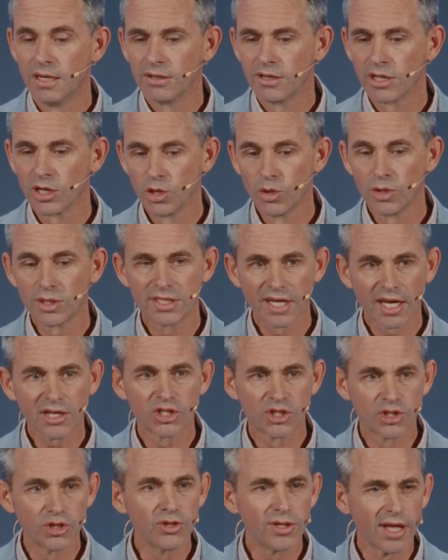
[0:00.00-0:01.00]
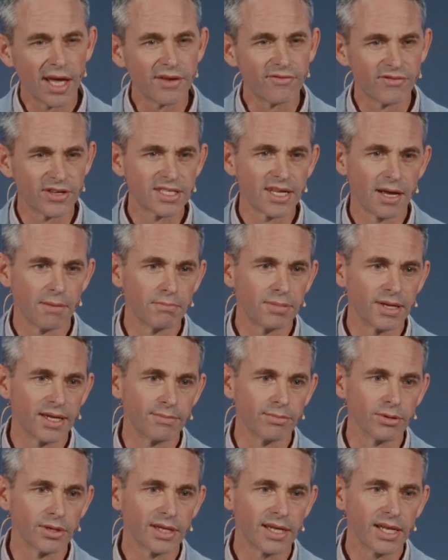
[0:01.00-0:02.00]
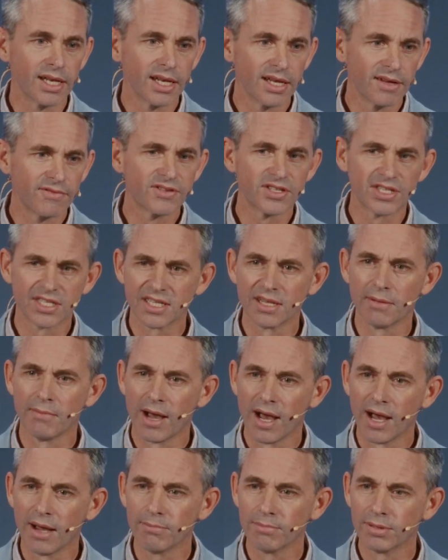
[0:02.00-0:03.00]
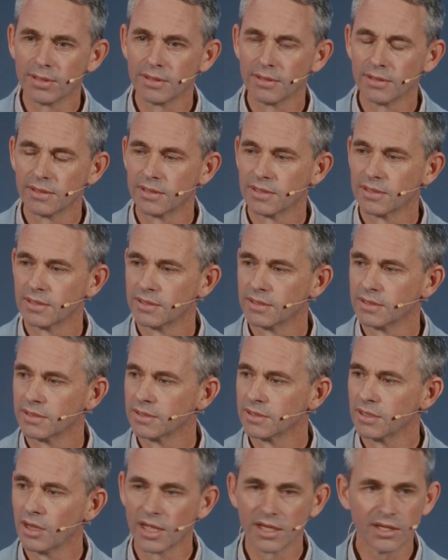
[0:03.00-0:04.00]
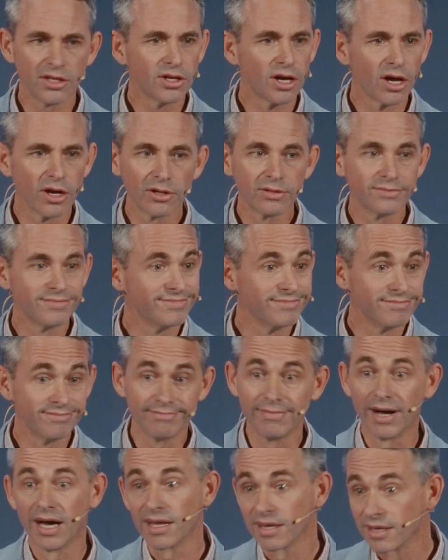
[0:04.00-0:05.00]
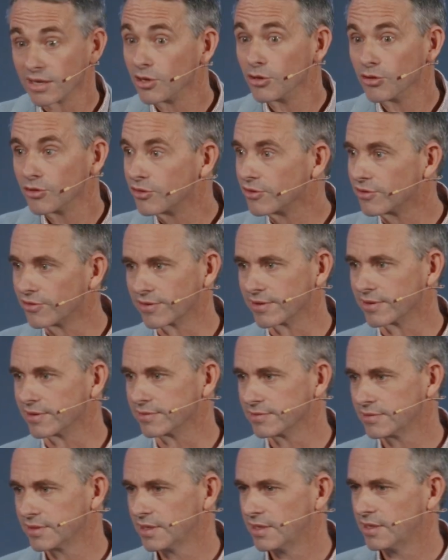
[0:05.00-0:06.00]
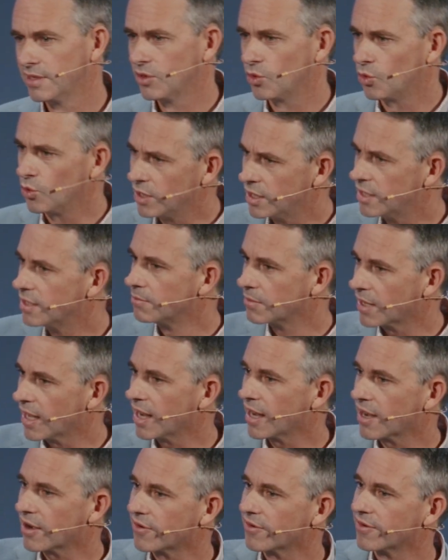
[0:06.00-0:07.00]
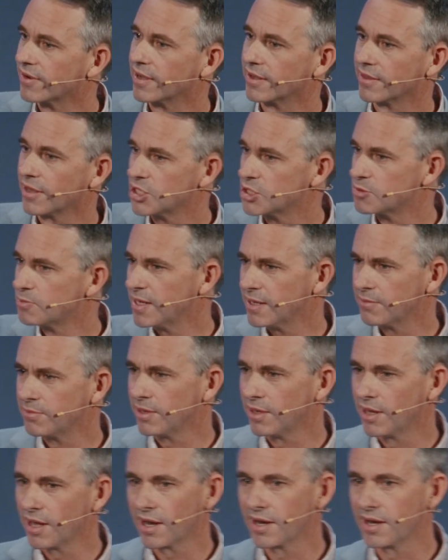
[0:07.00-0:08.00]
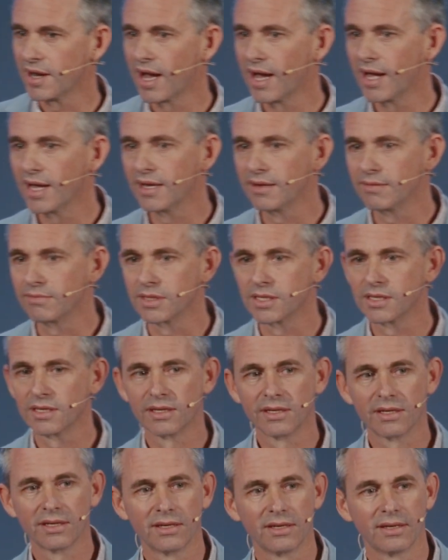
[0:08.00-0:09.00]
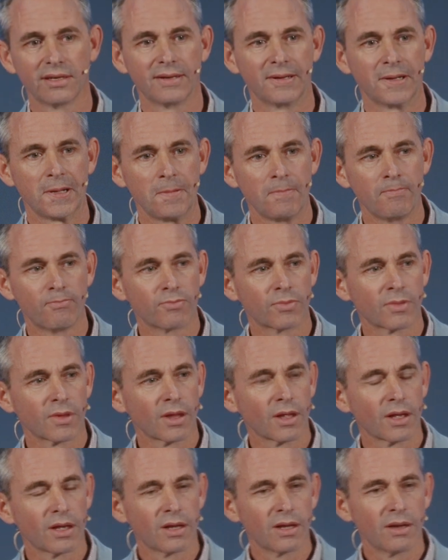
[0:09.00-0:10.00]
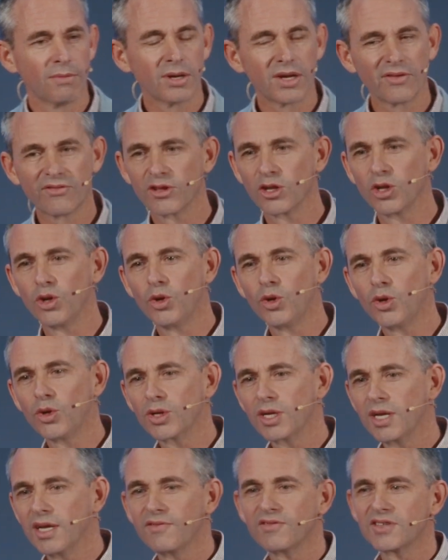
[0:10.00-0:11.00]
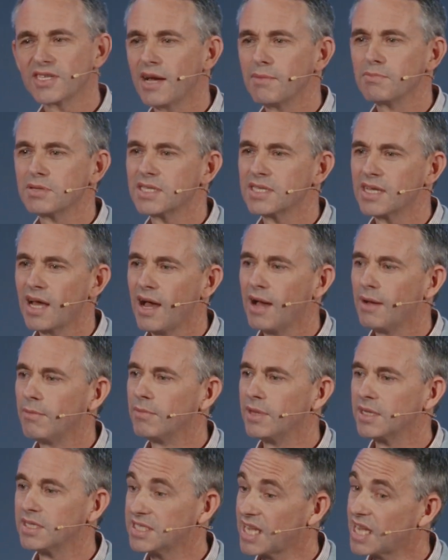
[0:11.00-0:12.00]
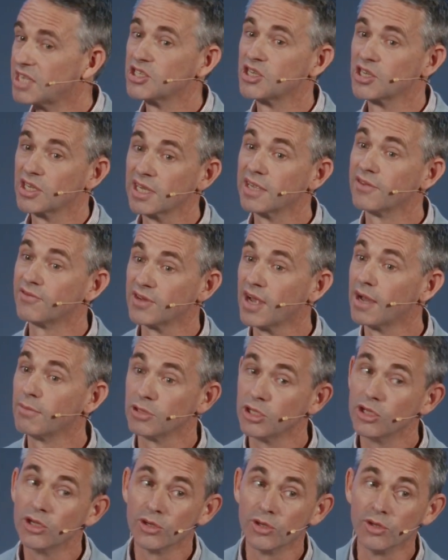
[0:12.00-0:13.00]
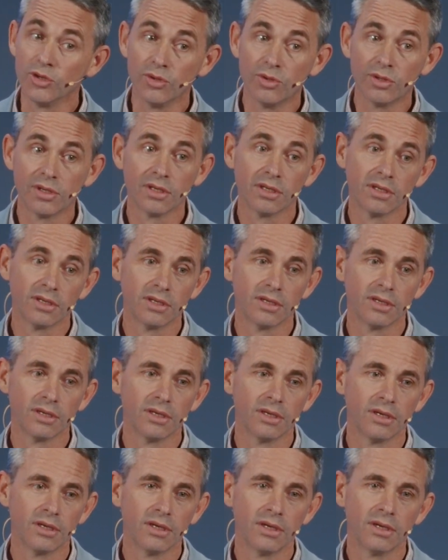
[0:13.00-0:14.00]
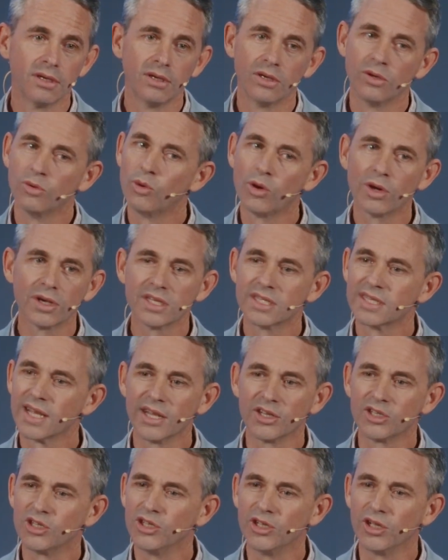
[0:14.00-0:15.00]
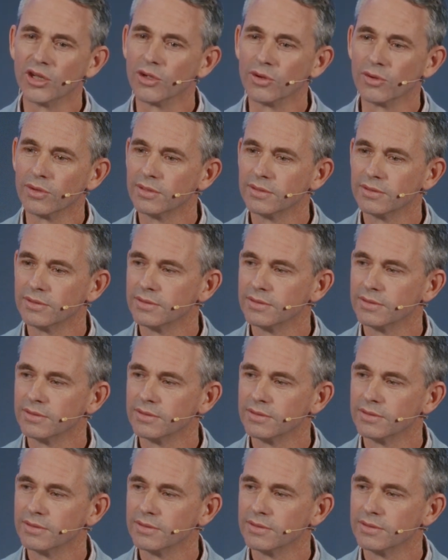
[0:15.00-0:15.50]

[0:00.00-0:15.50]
The Lord does do that for some people. He lifts them up, like, you know, Martin Luther and William Carey, and those people I named. But if the Lord lifts up some and doesn't lift up you, what is that to you?